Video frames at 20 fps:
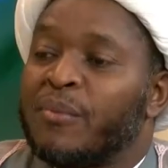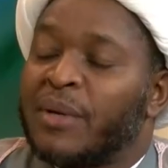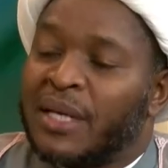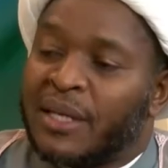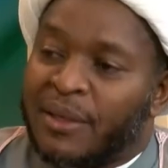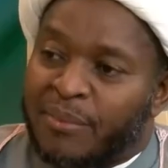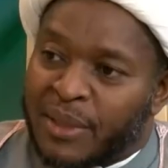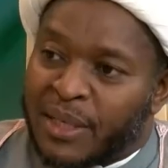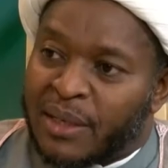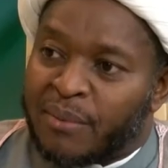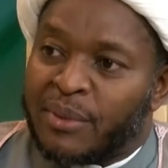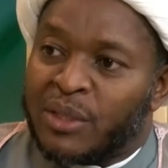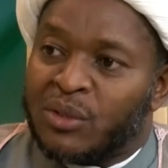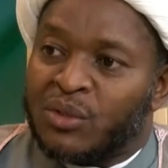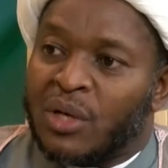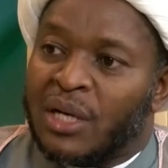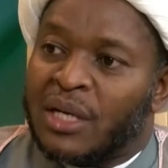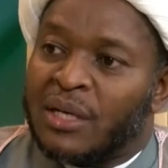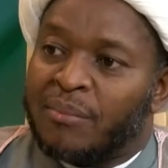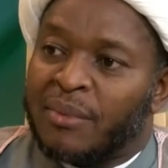Ali bin Abi
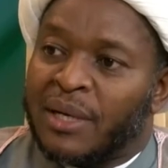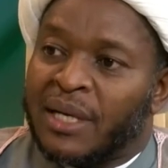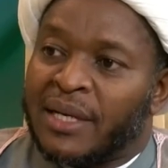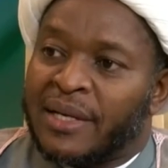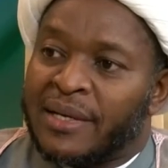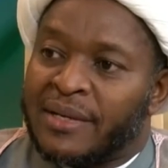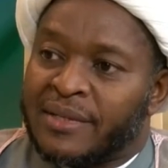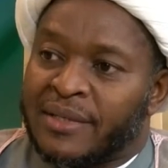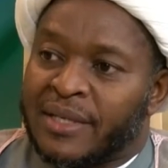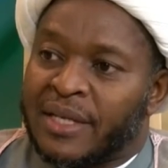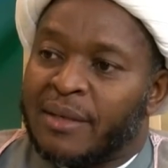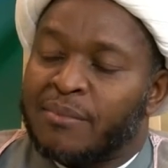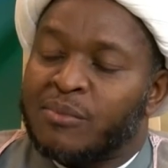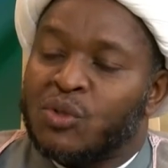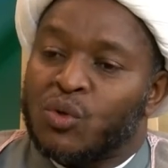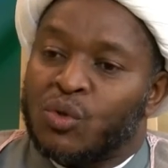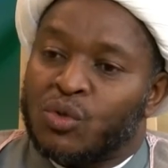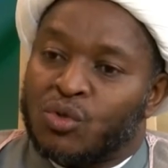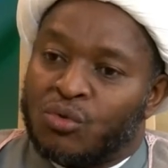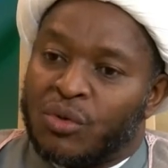Talib alayhi salam.
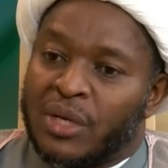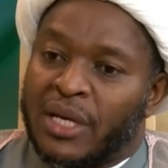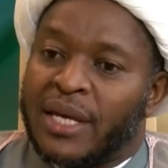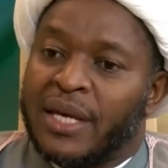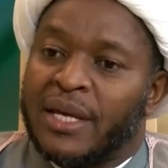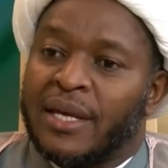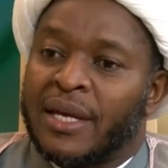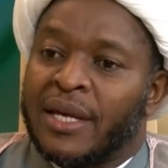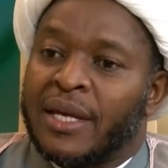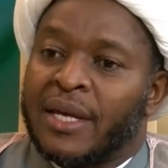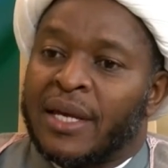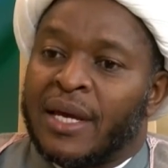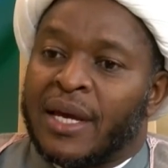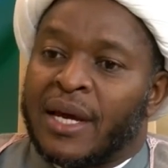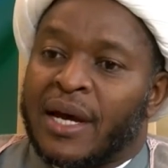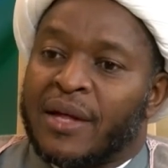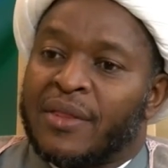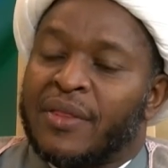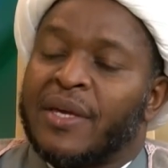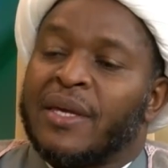So today,
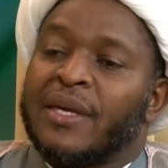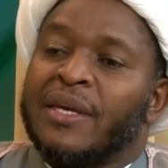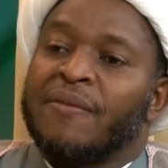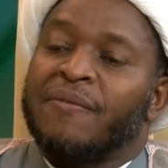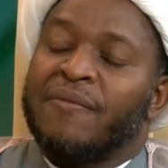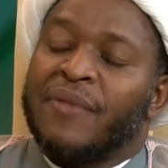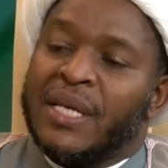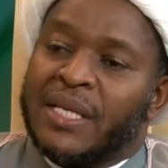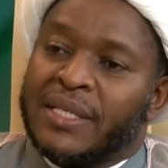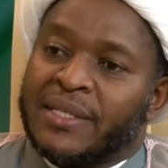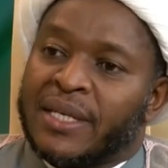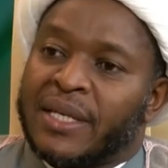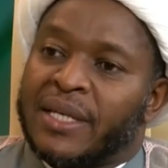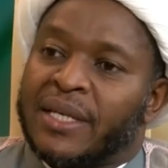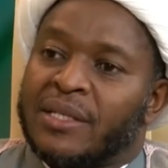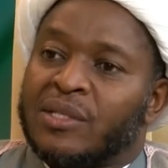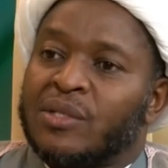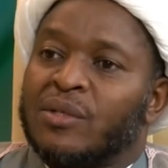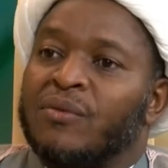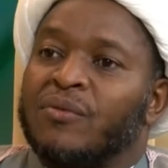I think if there is a
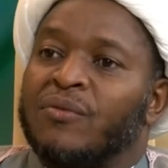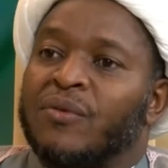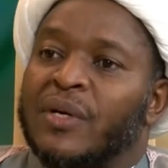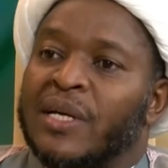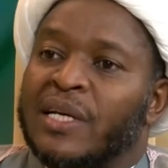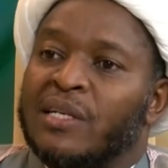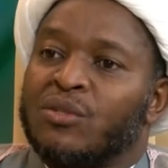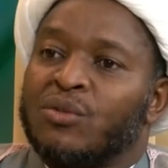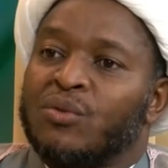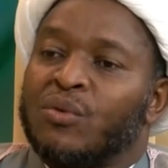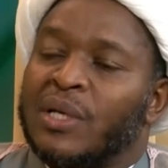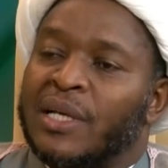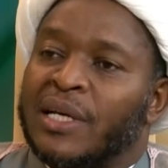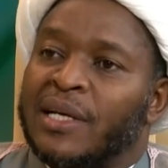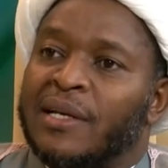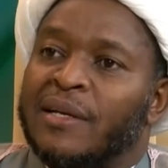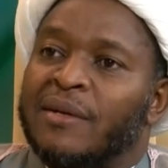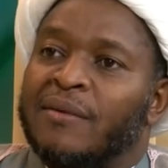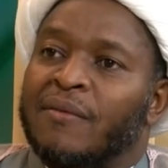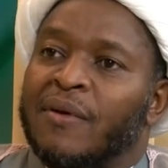lesson for us to
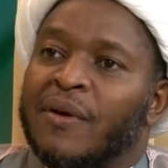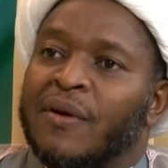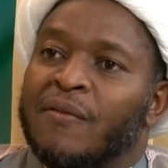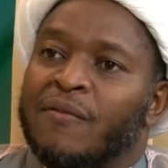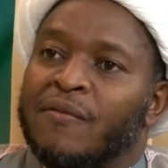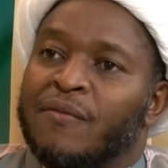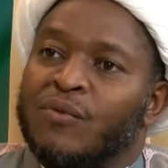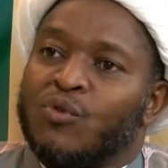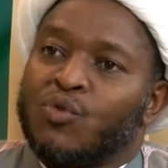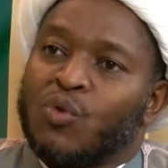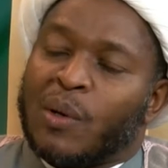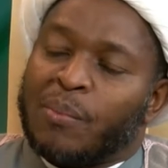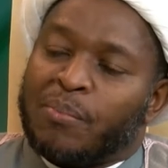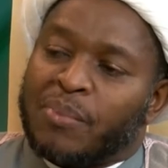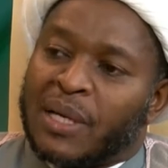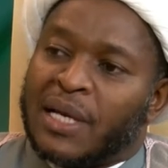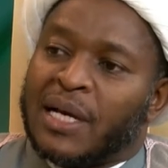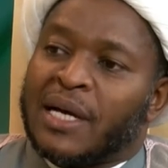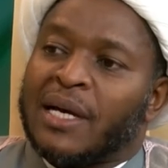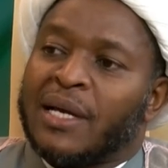learn, to
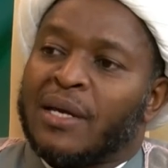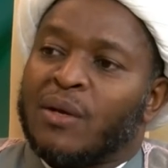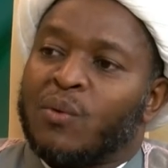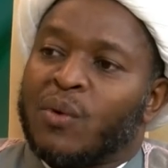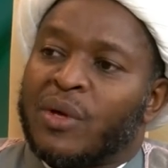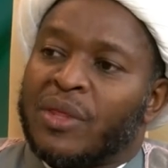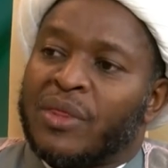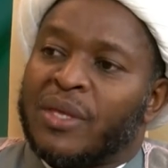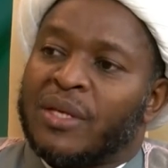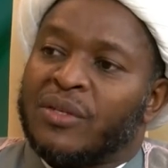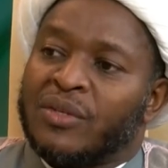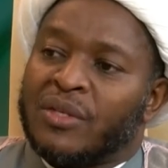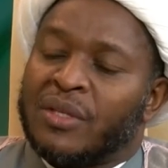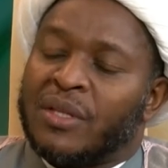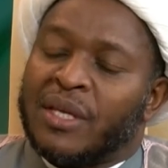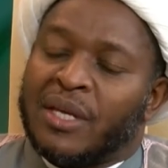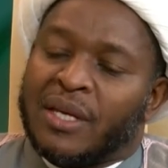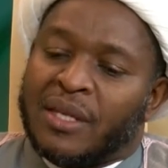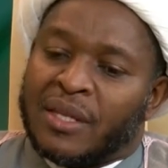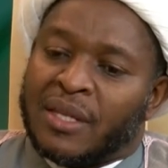apply with
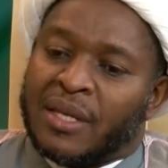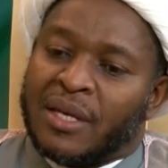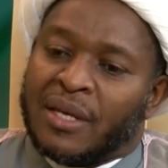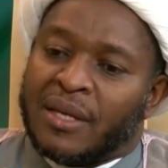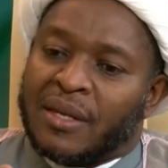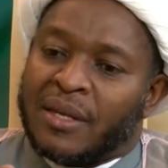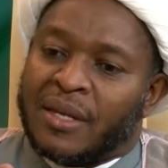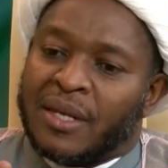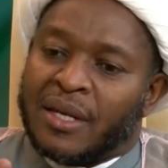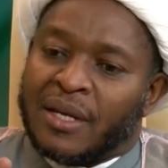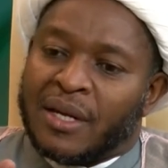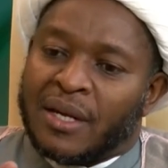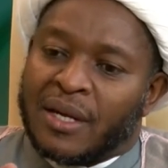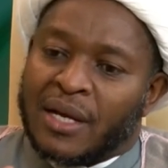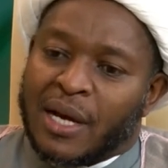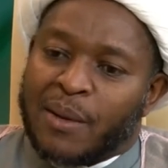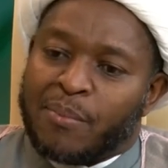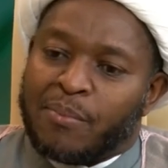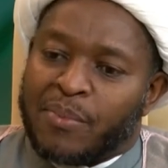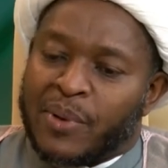the
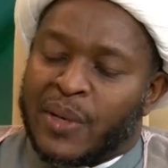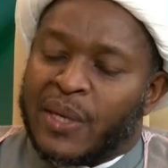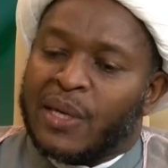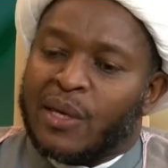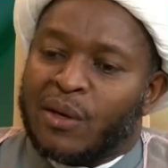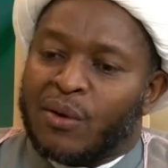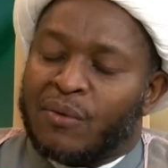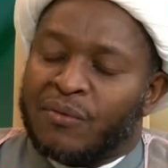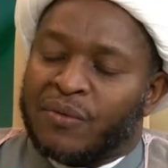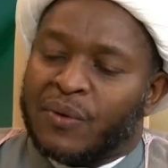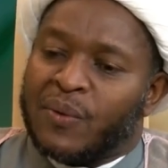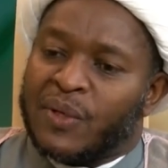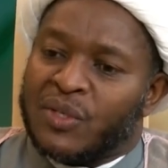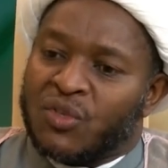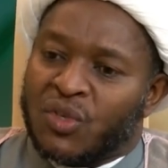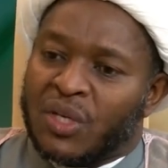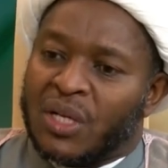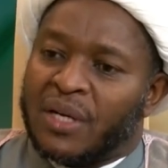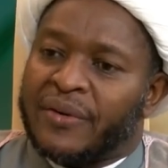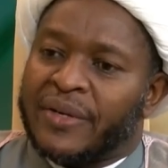upbringing of our
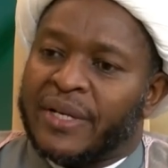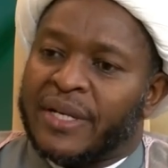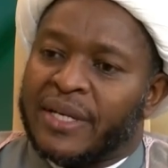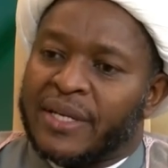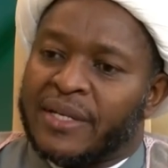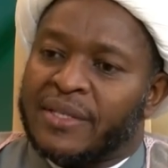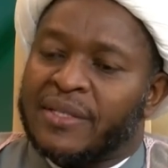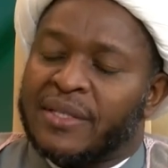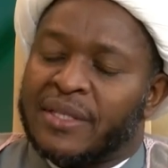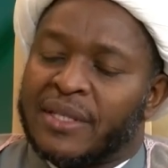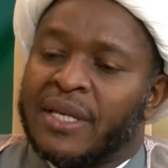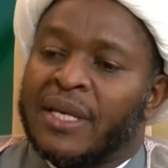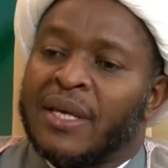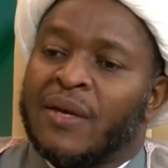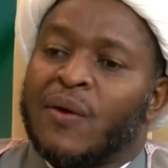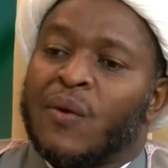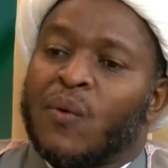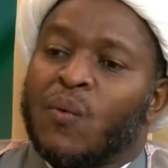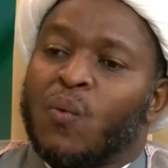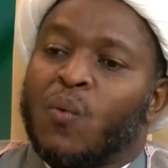children, is
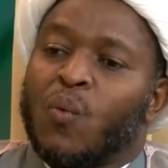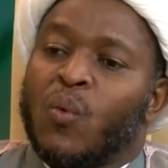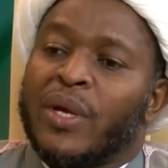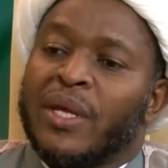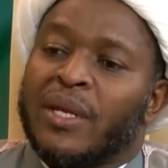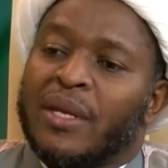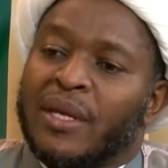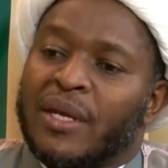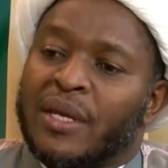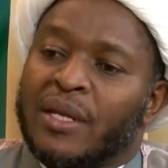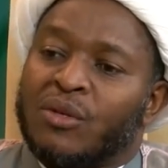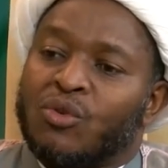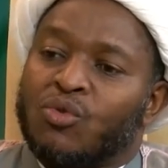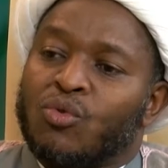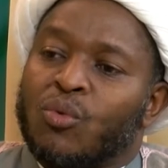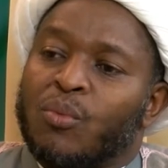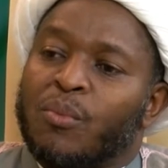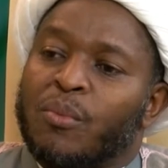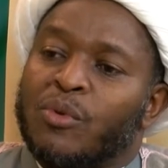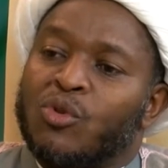we need
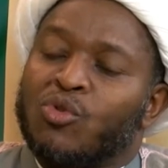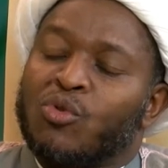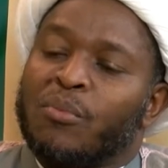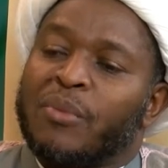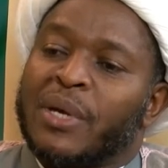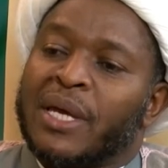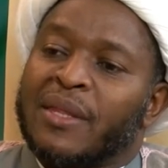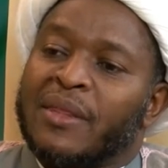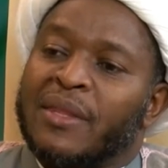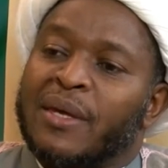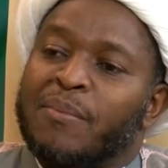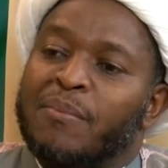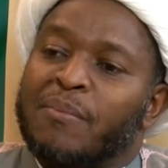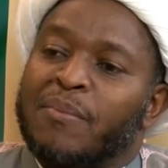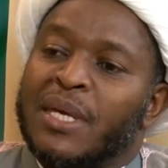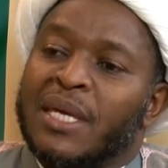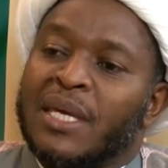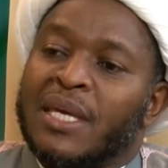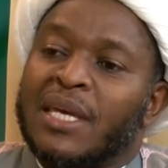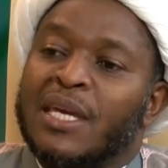to make them
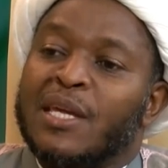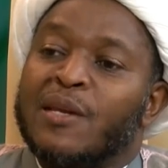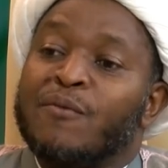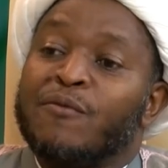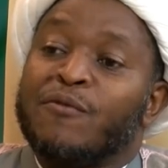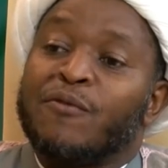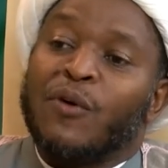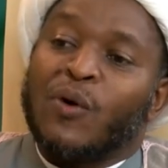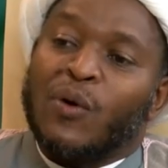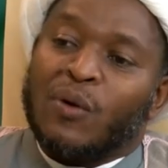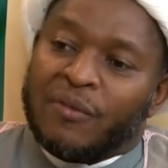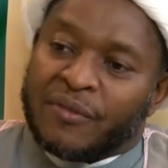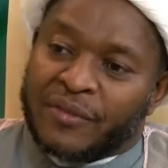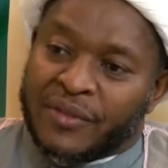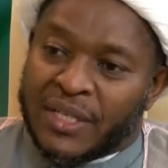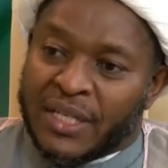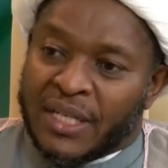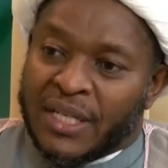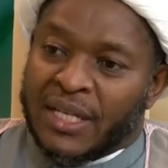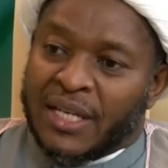be
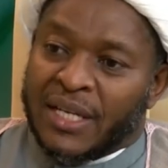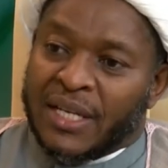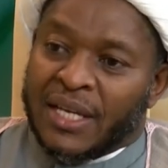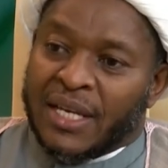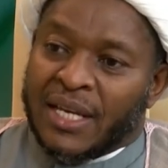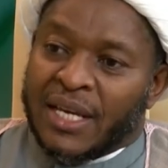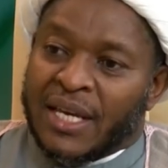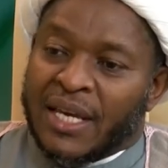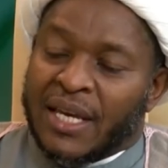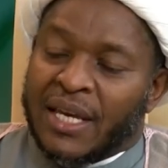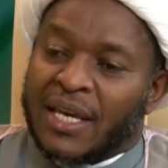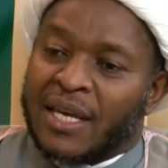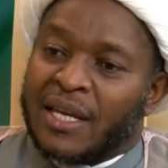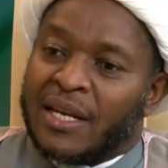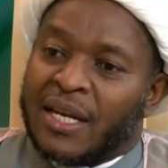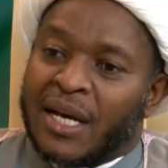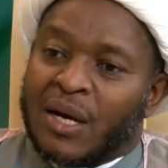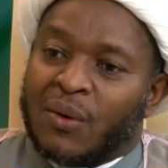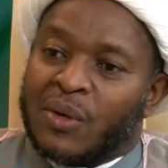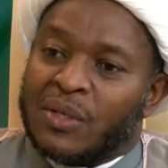involved
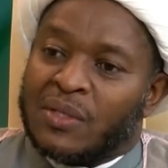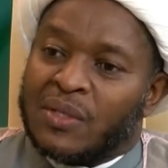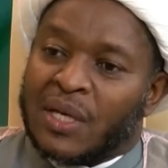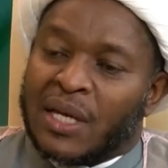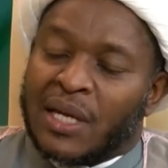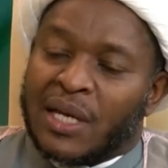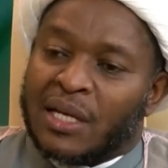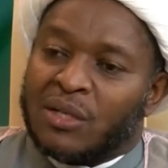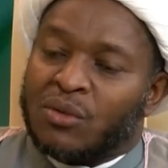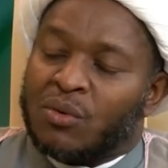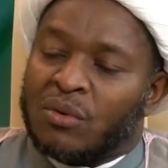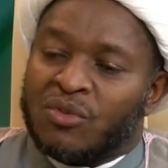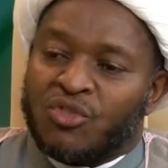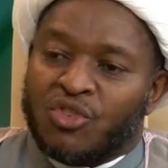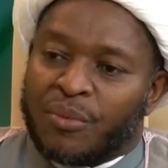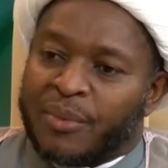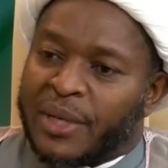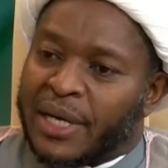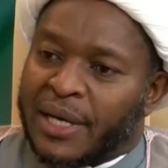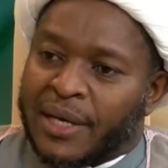in our Salatul
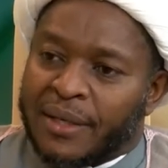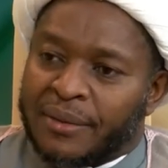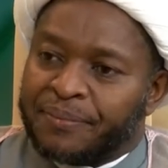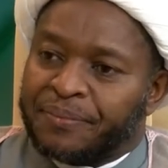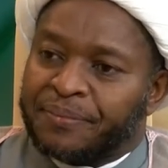Jama'ah.